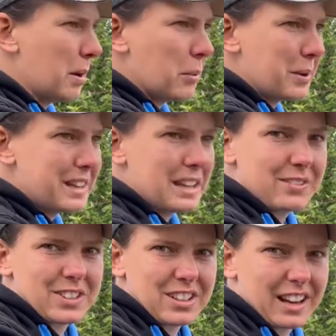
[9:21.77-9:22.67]
bit of weed
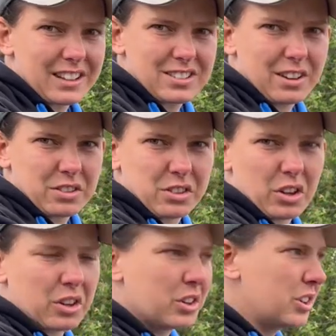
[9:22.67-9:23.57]
either side, so I've just got
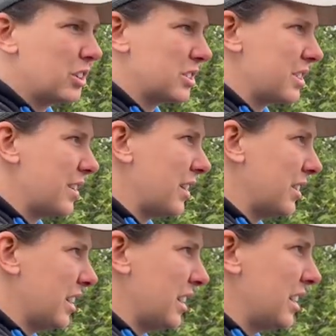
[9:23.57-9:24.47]
to coax it round
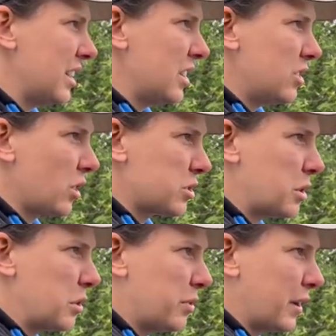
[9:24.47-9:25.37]
that. Not
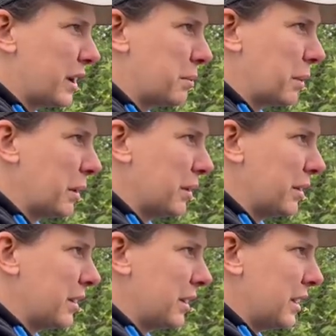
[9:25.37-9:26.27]
too thick, but
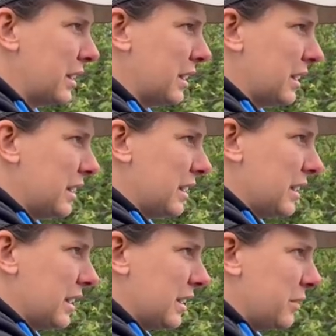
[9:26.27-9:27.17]

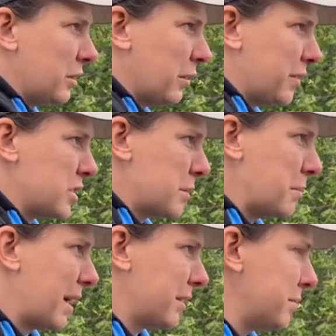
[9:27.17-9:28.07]
we're not fishing
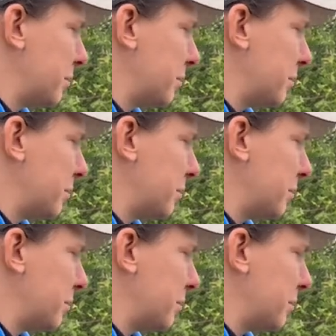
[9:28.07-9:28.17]
meg